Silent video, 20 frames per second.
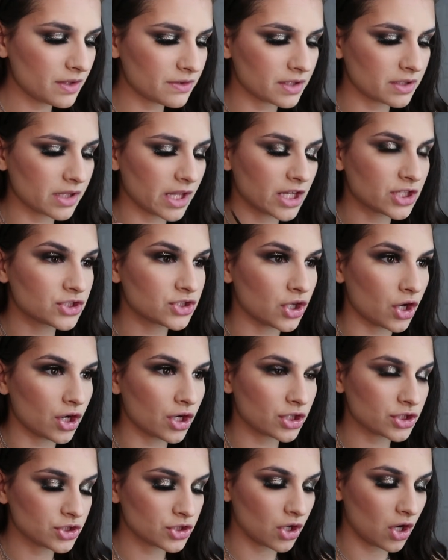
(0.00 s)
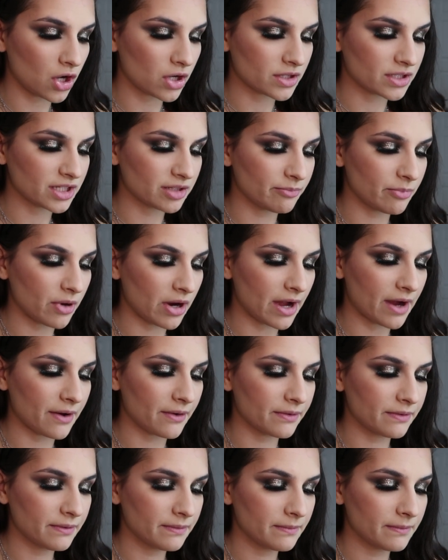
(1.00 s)
The like dark chocolatey
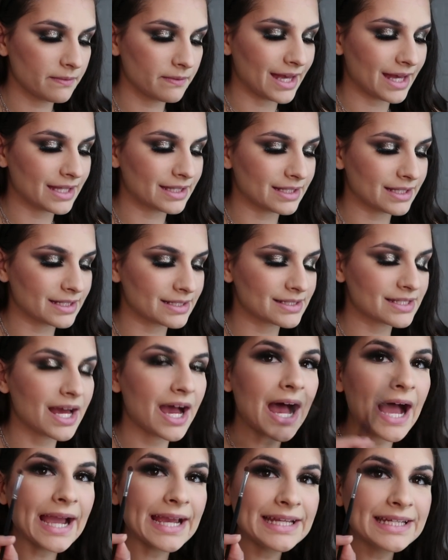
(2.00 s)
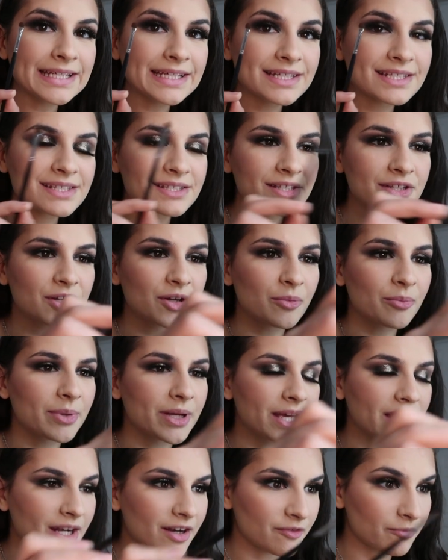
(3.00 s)
brown and the tiniest little
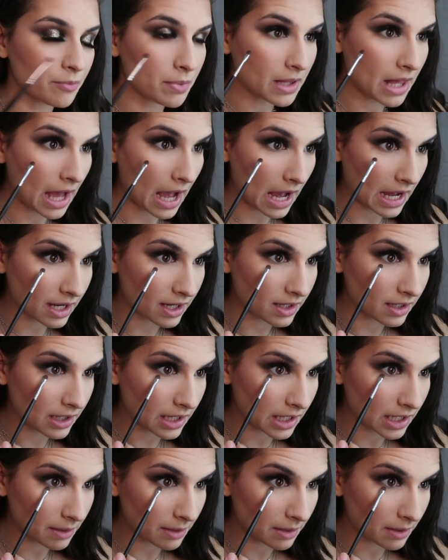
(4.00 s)
bit of black.